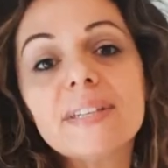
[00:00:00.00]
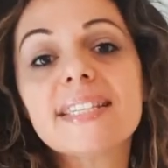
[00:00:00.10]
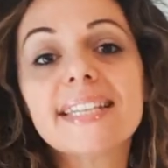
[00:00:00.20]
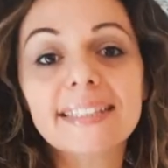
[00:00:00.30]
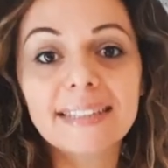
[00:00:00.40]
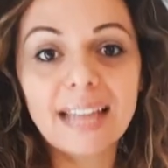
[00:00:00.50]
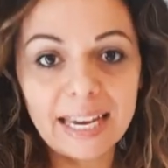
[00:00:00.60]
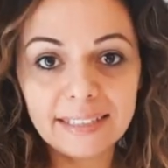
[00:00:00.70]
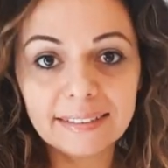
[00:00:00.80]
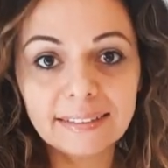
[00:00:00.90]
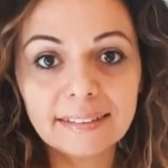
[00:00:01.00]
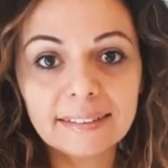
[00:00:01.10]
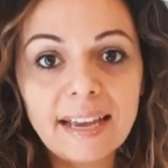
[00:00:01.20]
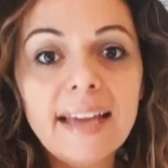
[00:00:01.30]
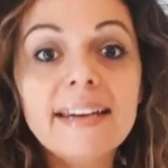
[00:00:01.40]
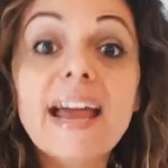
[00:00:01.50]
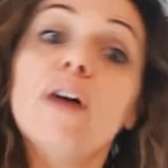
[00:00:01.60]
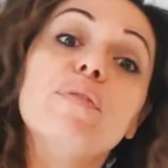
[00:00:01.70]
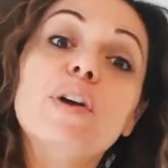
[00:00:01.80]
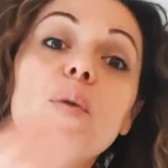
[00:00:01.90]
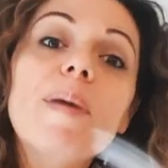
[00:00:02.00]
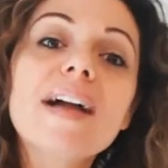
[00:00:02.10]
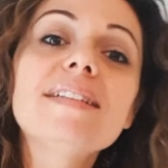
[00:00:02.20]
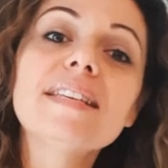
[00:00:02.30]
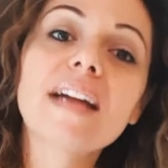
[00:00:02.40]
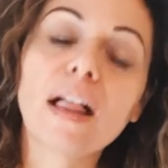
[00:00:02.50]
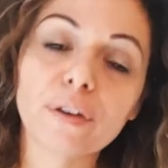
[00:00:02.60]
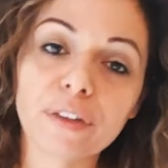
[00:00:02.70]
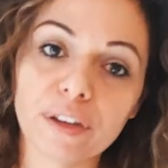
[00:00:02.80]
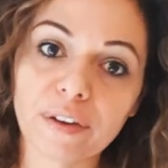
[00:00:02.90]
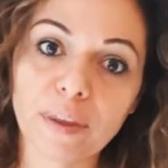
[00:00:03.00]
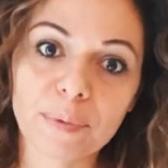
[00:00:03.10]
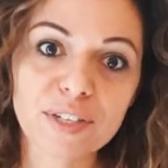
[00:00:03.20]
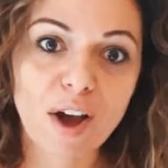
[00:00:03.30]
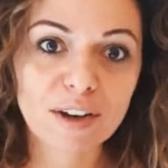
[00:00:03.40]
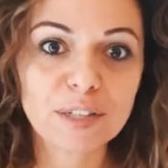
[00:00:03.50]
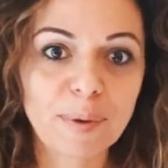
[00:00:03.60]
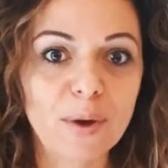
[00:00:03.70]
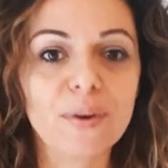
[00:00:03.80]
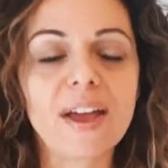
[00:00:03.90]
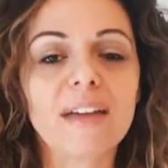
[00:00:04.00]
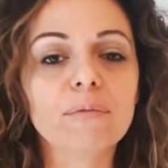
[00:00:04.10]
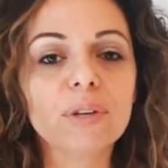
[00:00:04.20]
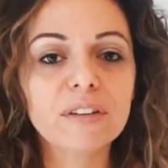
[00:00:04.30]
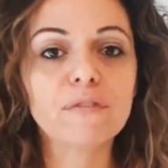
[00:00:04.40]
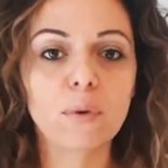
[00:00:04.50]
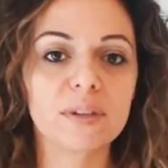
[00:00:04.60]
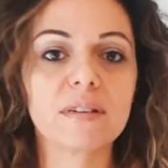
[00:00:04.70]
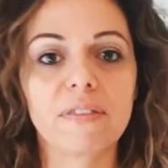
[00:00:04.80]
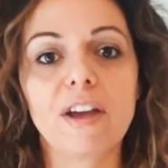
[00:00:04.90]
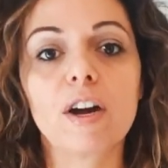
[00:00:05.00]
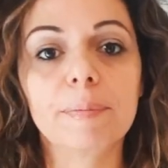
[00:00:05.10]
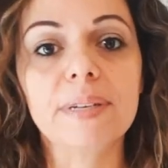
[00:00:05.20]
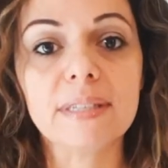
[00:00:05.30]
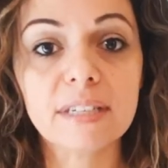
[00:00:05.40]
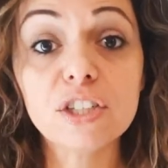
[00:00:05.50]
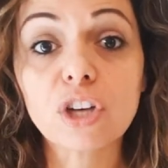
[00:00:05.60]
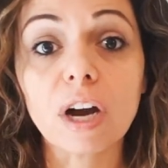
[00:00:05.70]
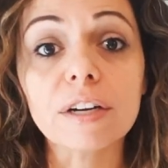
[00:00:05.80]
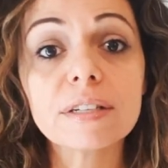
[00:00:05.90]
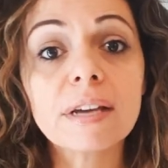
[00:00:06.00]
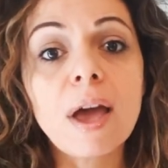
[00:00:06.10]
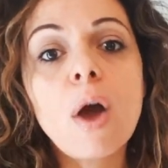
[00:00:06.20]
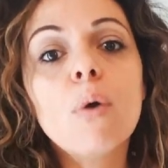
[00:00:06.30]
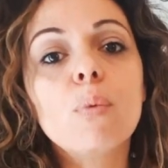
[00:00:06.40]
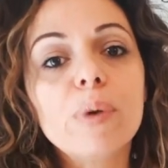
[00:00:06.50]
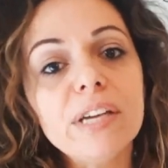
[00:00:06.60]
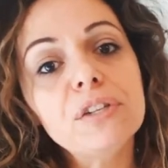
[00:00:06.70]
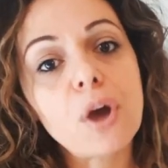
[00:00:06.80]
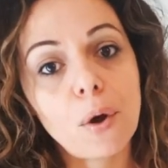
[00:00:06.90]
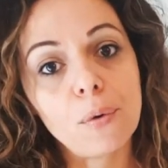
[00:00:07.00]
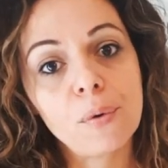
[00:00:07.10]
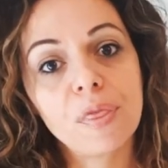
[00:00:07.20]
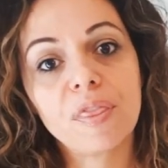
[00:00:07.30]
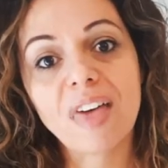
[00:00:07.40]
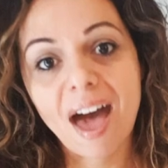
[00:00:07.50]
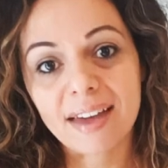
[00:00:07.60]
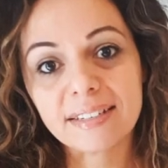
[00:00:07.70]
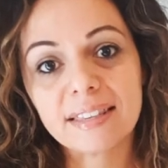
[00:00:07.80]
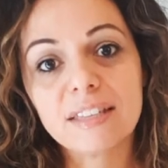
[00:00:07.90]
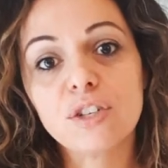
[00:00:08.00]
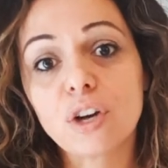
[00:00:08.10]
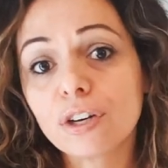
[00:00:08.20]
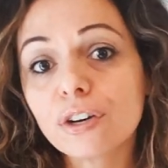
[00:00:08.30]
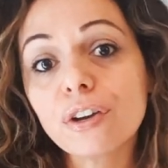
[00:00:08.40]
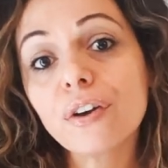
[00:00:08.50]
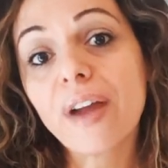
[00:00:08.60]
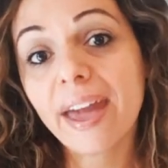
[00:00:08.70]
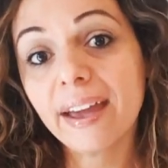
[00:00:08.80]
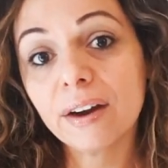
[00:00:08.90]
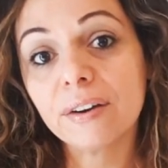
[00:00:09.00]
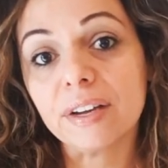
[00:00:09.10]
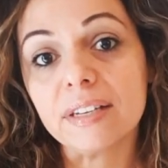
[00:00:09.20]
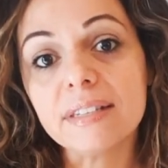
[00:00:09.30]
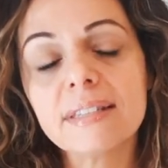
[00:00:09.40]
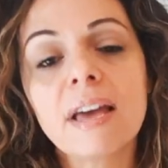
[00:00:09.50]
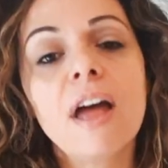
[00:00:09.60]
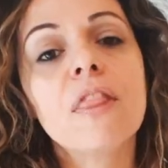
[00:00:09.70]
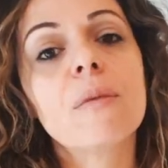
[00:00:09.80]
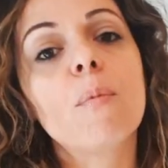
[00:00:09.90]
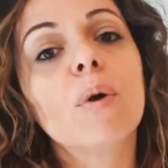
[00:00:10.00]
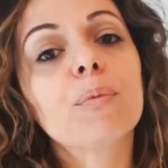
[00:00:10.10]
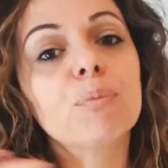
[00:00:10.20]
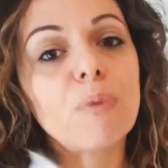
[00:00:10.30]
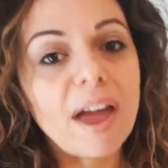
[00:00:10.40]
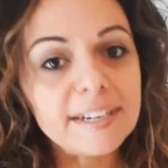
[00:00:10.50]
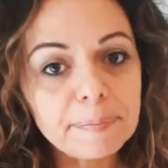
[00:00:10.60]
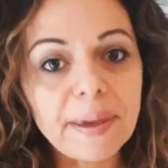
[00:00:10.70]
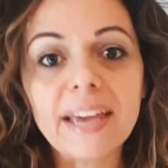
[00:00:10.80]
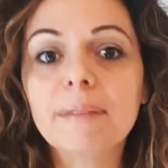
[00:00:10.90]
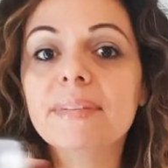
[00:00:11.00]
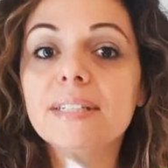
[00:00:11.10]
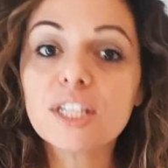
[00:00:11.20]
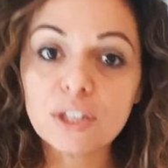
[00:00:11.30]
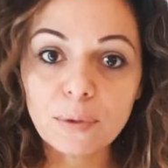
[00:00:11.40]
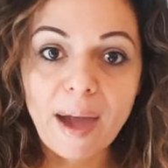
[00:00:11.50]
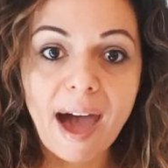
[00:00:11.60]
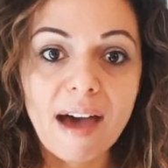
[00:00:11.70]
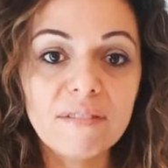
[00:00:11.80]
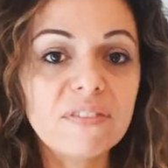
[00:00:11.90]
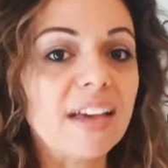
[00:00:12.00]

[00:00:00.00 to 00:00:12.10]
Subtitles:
is to lighten. Now, if we go back to the color theory that we talked about and really focus on the RPC chart, we know that the darker your hair is, the more red pigment you have.